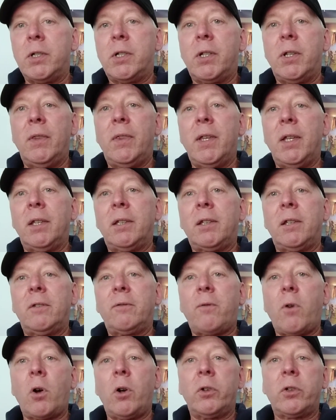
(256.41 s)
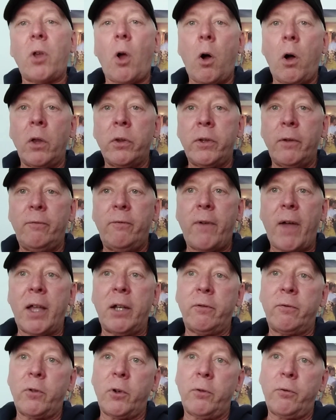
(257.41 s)
to this as far as all the
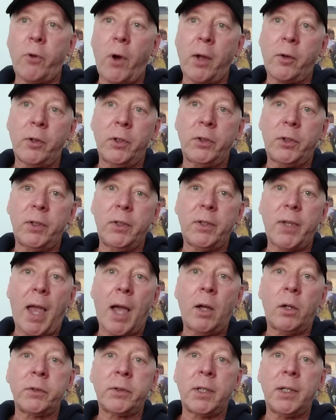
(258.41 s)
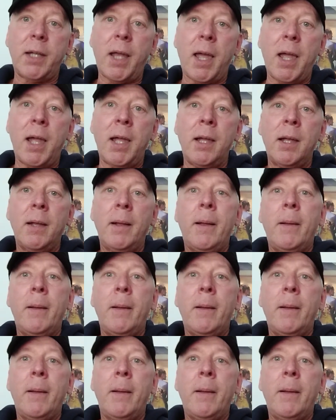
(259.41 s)
vetiver fragrances out today.